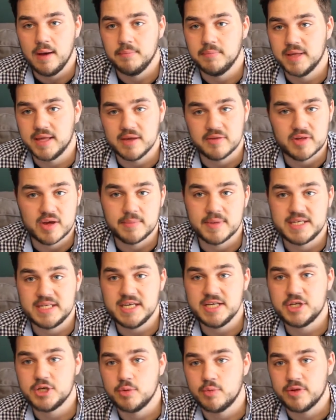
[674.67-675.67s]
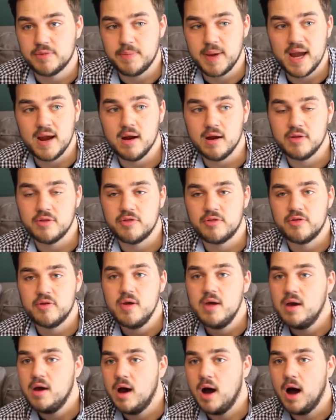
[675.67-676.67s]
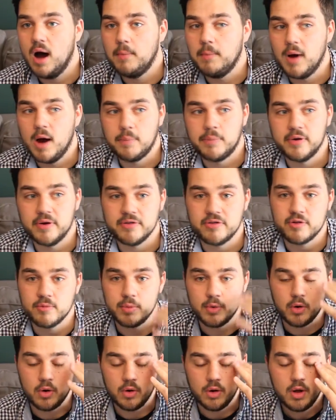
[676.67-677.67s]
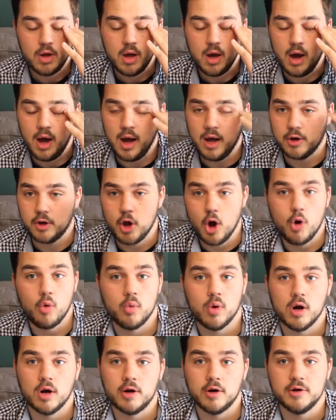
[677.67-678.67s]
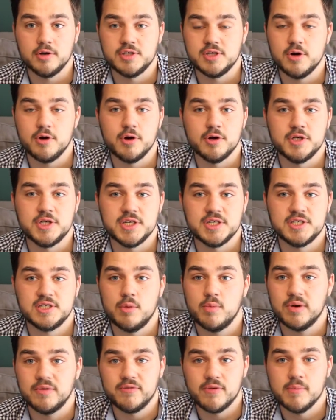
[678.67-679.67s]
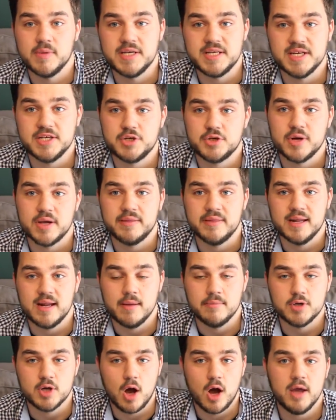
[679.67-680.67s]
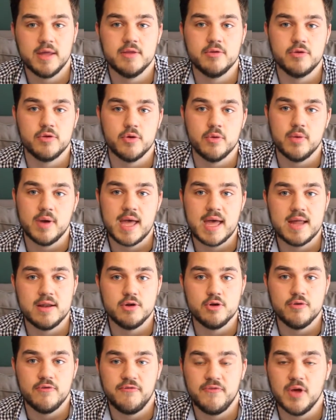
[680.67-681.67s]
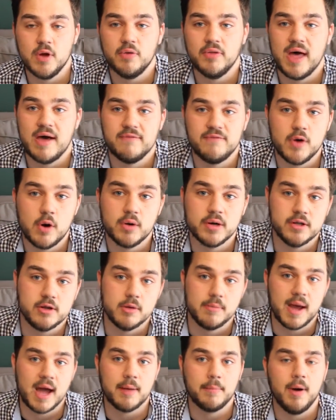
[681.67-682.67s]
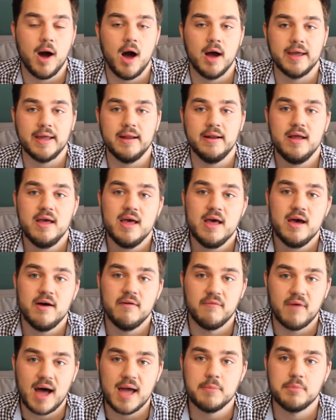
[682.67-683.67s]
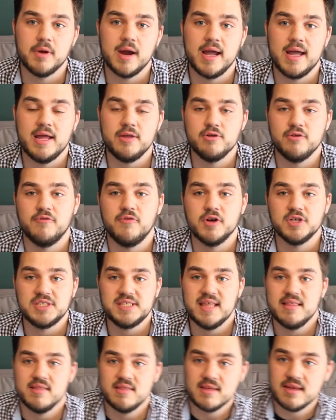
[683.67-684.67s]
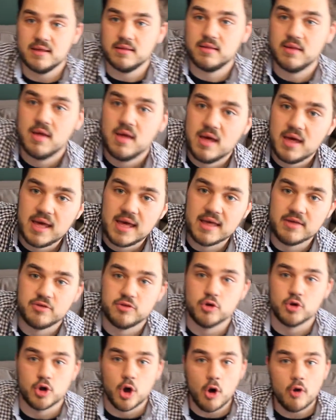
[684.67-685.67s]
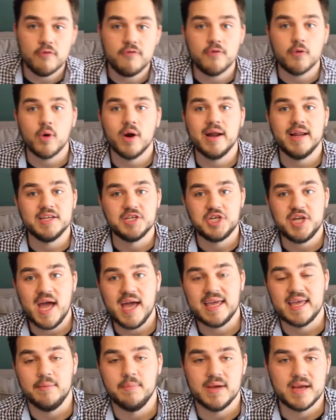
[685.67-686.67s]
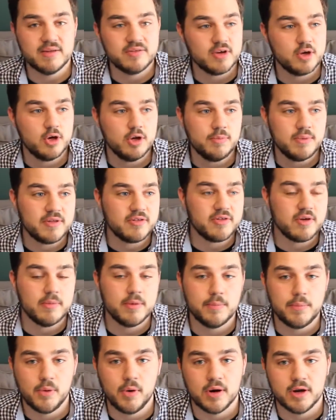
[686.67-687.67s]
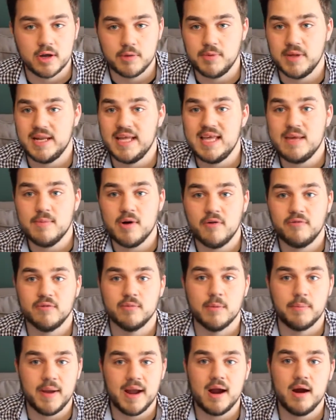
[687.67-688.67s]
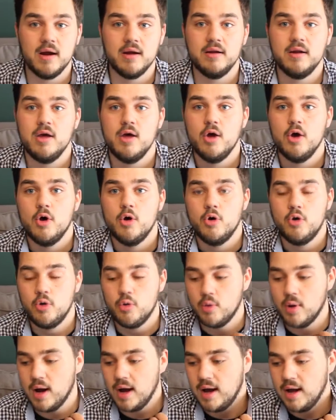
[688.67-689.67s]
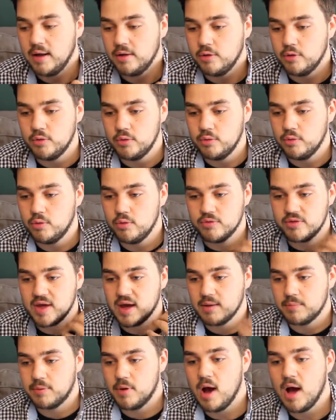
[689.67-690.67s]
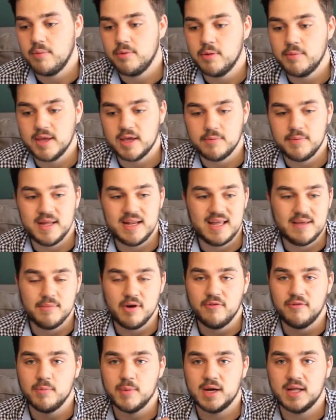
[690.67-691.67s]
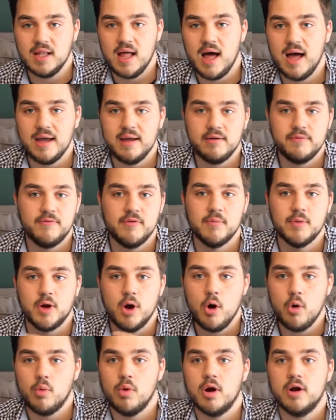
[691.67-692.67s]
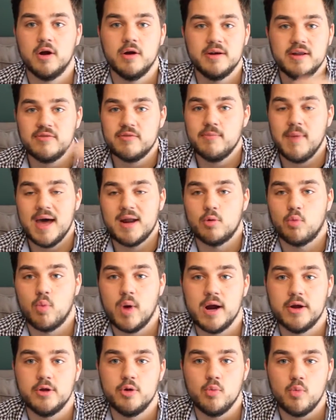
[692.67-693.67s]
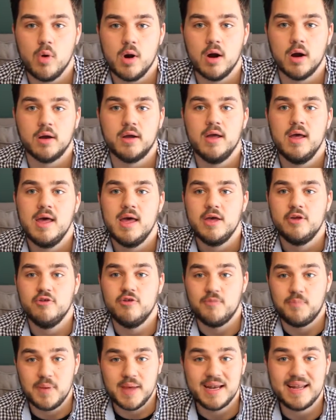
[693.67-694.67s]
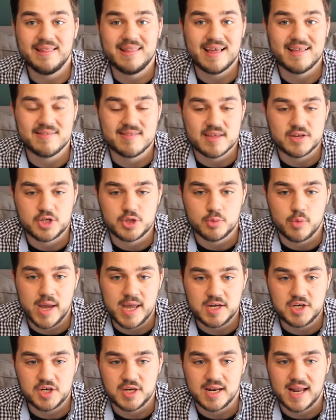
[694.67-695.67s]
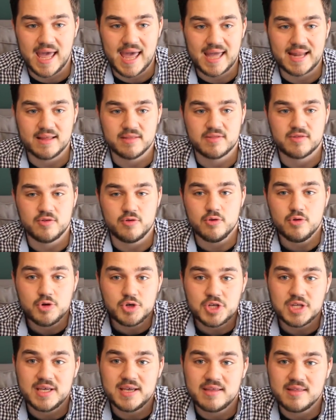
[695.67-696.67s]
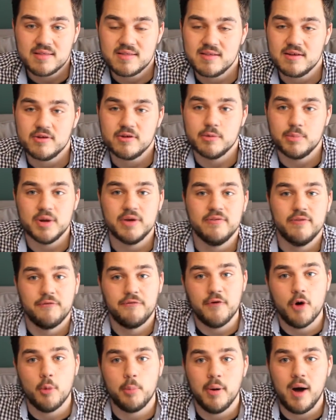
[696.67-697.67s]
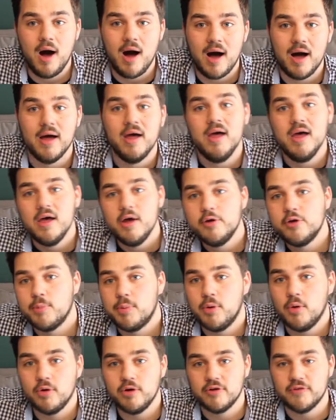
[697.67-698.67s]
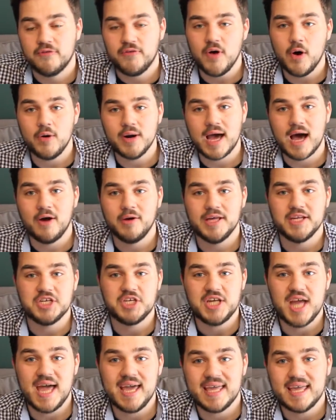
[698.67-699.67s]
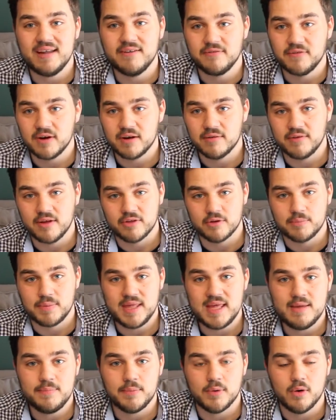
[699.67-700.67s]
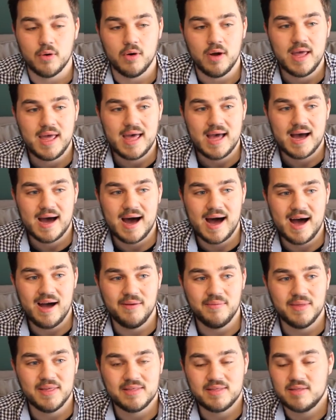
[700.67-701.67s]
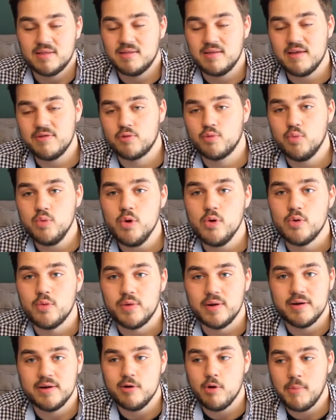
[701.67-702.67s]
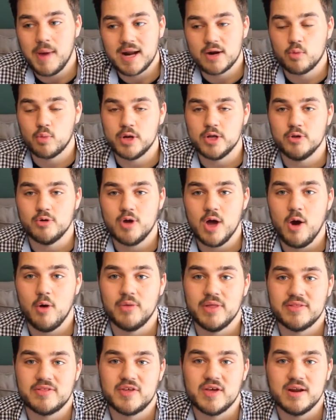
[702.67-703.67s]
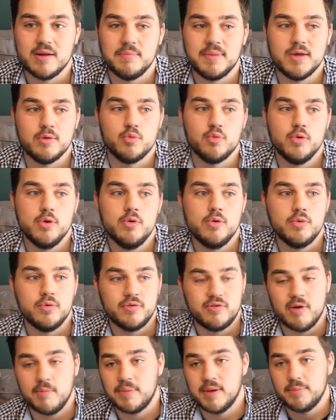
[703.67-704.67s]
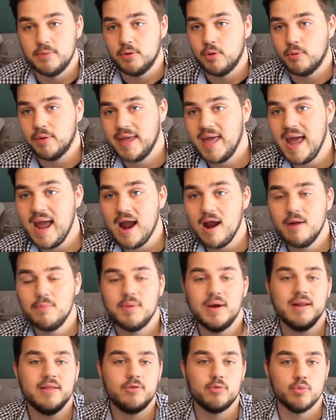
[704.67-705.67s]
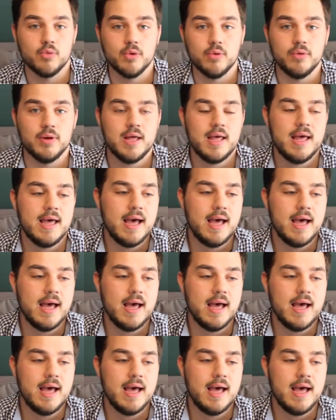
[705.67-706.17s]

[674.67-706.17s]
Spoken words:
because I'm a teacher, with parents, a principal, co-workers, or just someone from a district that I'm talking to, and you feel that phone in your back pocket vibrate, and your first instinct is to go for it and check it, because it could be something important. It could be an email from a parent who's got a problem. It could be an email from a client, from a coworker. It doesn't matter where you work. You've been in that situation, and it's usually considered a bit of a faux pas to pull your phone out and check it in front of other people. It's rude. No matter where you go, that's going to be rude. Some people don't care, but it's rude.